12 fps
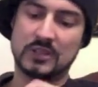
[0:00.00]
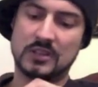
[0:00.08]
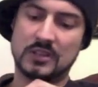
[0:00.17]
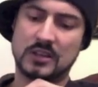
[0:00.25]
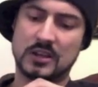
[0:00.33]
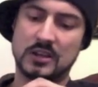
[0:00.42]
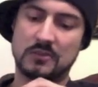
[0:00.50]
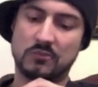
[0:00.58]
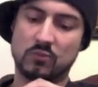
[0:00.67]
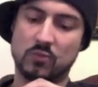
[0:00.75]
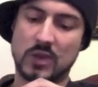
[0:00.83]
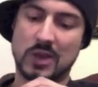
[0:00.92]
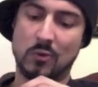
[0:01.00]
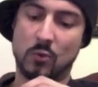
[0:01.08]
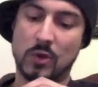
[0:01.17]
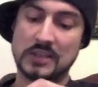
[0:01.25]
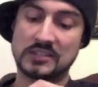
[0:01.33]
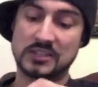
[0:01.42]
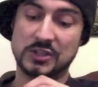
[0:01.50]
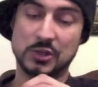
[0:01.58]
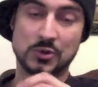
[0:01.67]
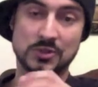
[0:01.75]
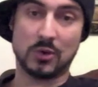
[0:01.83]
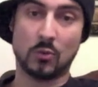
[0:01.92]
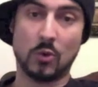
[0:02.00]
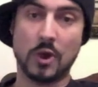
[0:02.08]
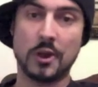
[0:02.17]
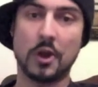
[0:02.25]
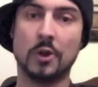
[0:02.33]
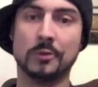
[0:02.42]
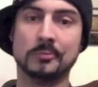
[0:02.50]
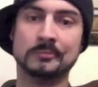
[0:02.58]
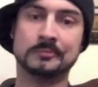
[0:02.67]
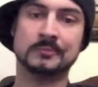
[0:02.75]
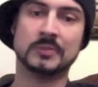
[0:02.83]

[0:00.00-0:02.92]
when I wasn't using a 1 ohm,